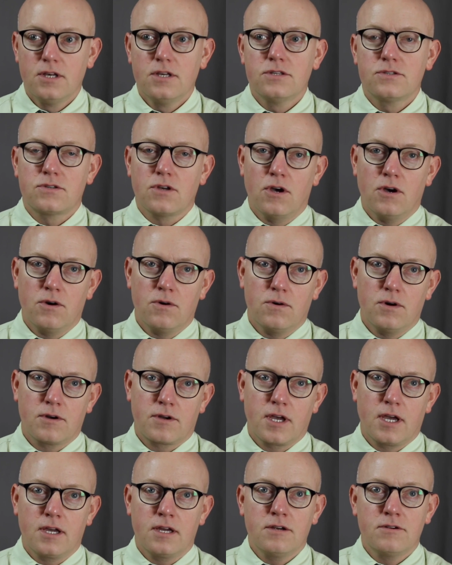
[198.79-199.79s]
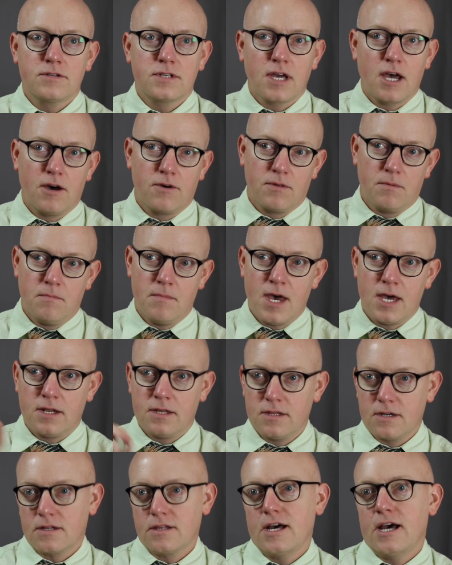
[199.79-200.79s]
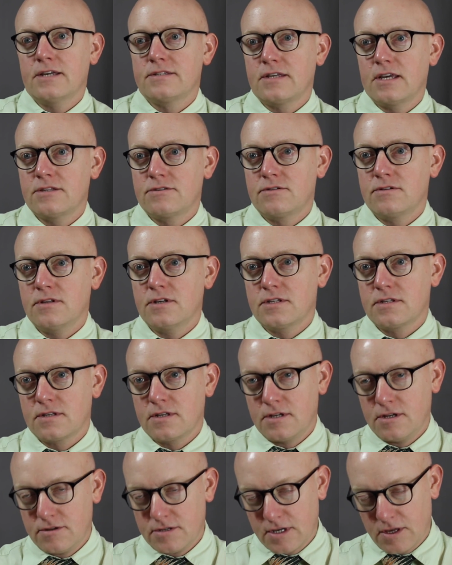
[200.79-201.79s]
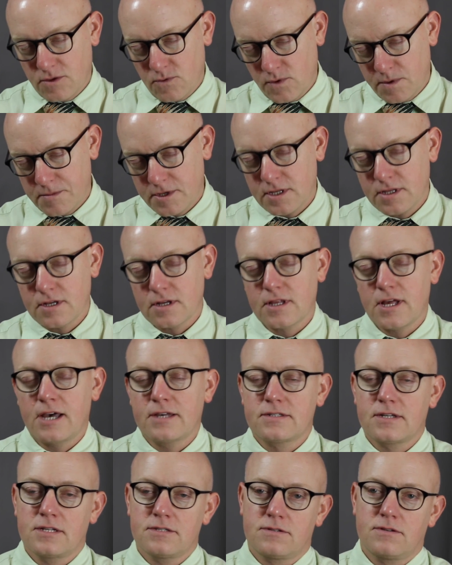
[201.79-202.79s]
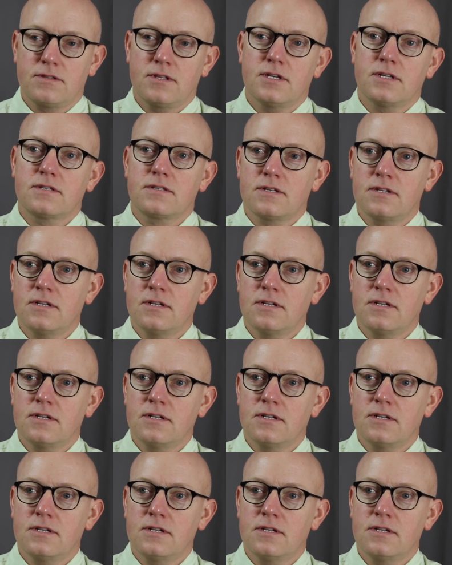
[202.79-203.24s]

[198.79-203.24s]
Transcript: So, okay, here's how the men in the class answered this, and here's how the women in the class answered this.